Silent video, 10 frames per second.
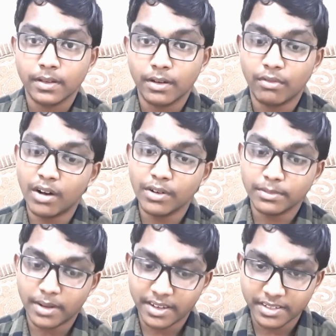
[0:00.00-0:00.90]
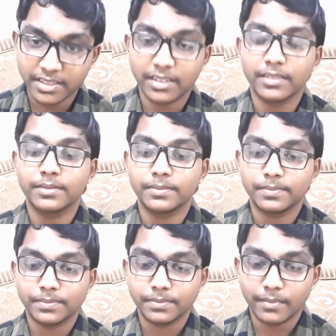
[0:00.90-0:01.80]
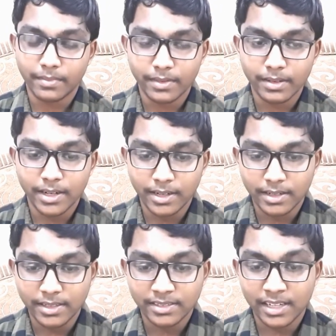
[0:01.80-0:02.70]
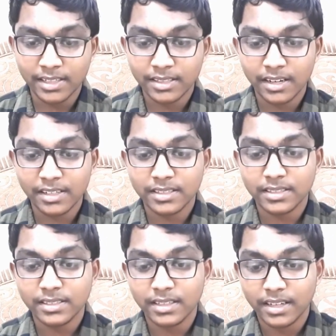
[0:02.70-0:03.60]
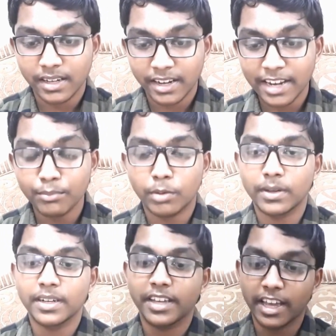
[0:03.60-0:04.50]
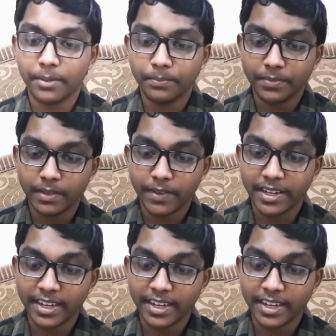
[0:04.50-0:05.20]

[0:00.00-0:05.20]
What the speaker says: War with Pakistan. Sastri's great moment came when he